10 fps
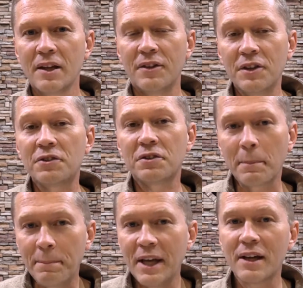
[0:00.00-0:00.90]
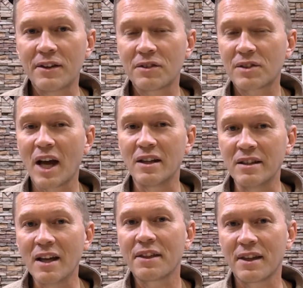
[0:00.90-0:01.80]
This is a pit that's got
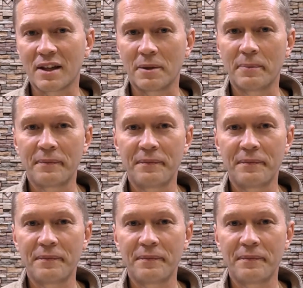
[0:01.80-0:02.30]
nothing.